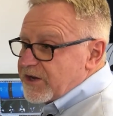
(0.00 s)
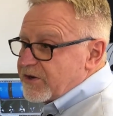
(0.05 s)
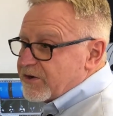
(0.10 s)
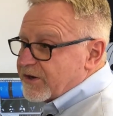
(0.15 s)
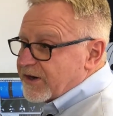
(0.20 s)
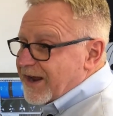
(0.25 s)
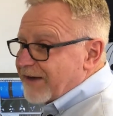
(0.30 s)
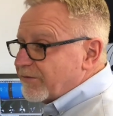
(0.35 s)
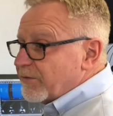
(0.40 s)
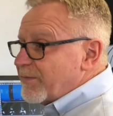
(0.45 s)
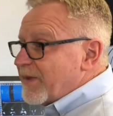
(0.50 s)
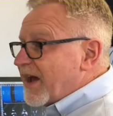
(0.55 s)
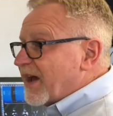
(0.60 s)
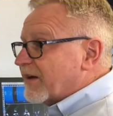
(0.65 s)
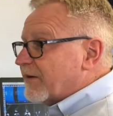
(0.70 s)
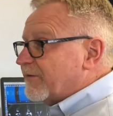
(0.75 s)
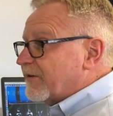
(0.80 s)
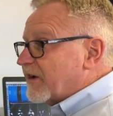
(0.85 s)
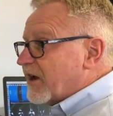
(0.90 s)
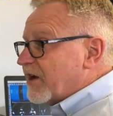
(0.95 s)
you can have a
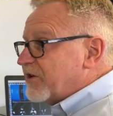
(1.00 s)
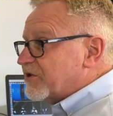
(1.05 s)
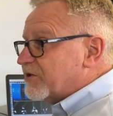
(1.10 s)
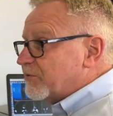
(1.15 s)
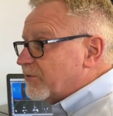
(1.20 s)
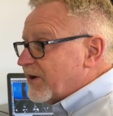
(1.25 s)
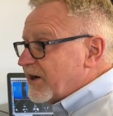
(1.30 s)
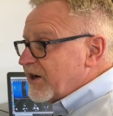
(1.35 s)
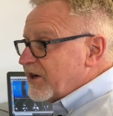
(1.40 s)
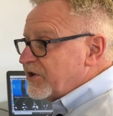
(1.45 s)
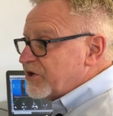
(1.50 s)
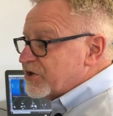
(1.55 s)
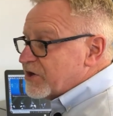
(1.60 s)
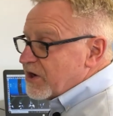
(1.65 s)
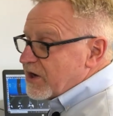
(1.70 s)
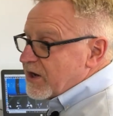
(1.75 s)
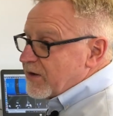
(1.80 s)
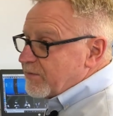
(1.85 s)
magnification range